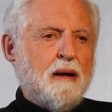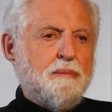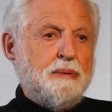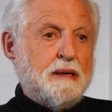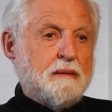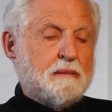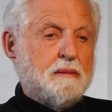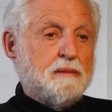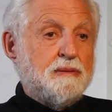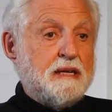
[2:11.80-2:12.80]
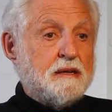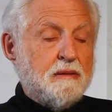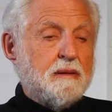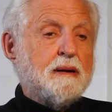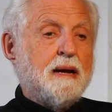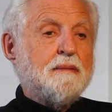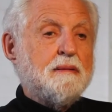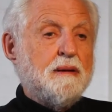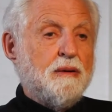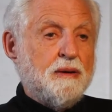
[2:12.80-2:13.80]
be it the region of the
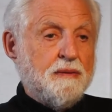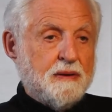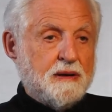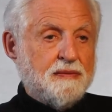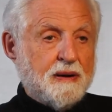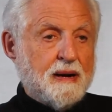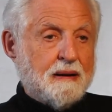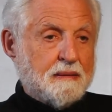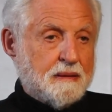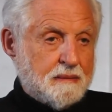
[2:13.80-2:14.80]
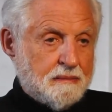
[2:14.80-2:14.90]
country or even the different countries.